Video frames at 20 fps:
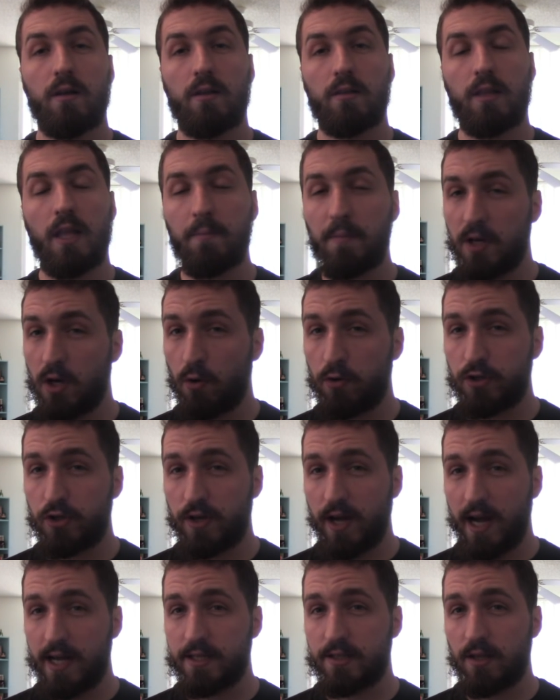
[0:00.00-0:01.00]
let me know what you
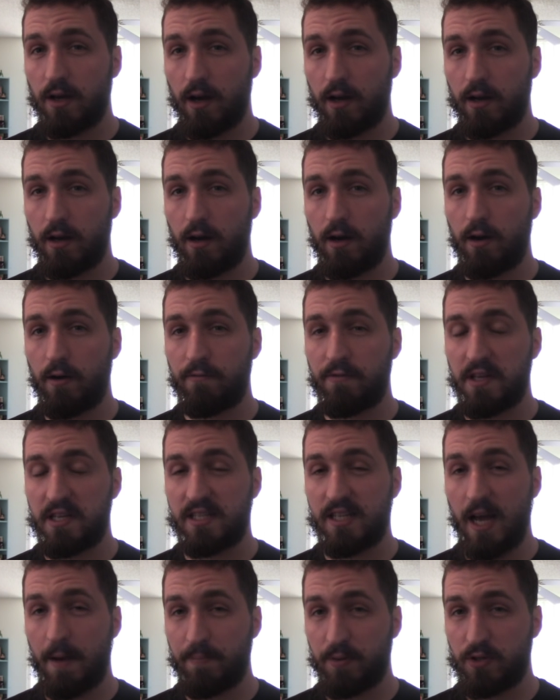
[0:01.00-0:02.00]
guys thought of
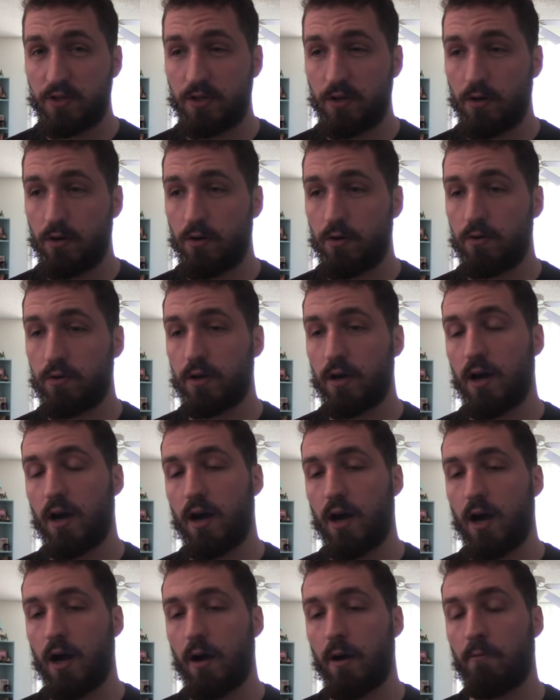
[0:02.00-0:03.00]
this episode,
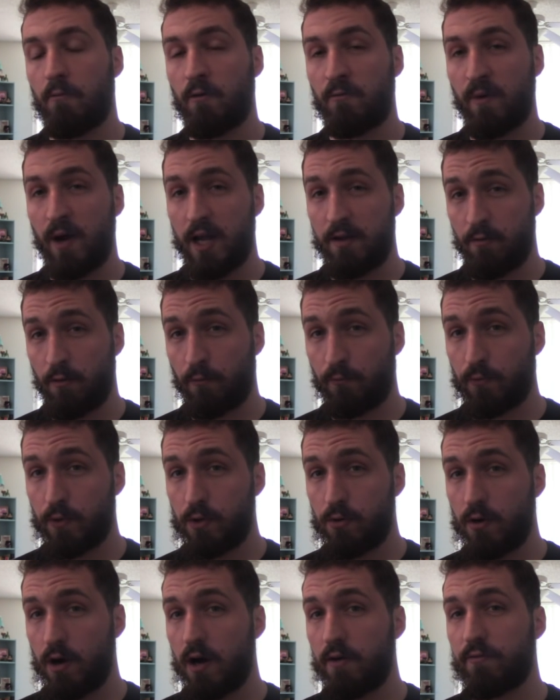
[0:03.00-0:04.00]
of my
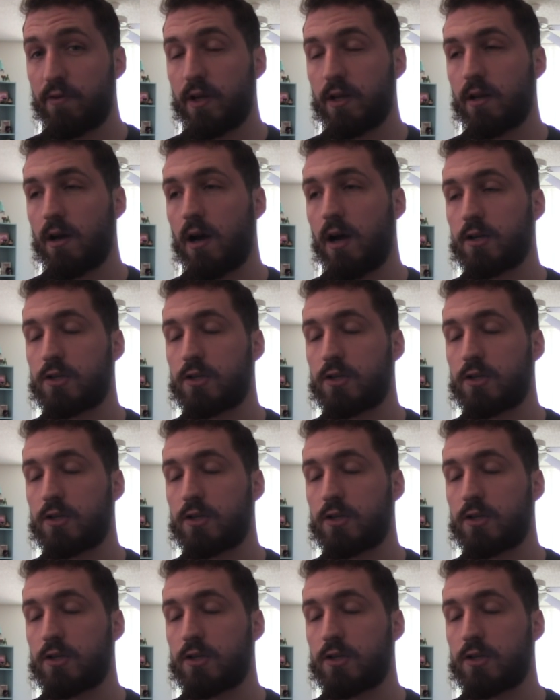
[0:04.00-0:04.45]
review of it.